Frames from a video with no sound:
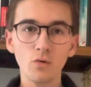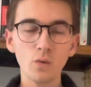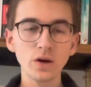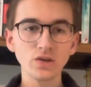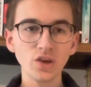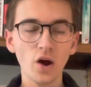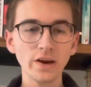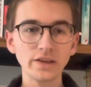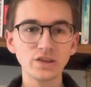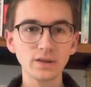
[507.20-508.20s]
we're
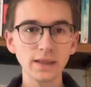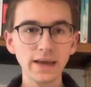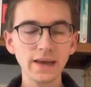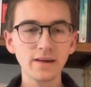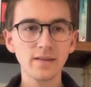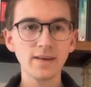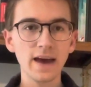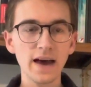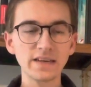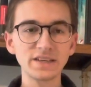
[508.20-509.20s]
starting to link the
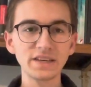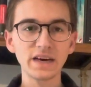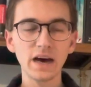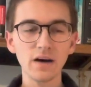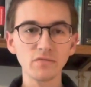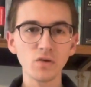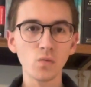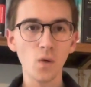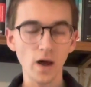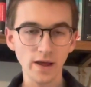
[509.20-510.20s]
idea of the
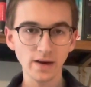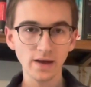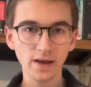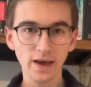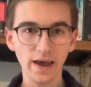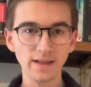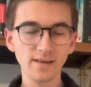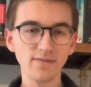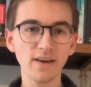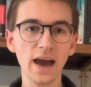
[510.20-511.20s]
one and the
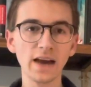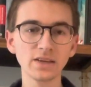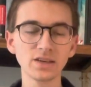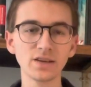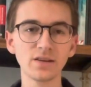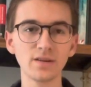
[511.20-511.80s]
fact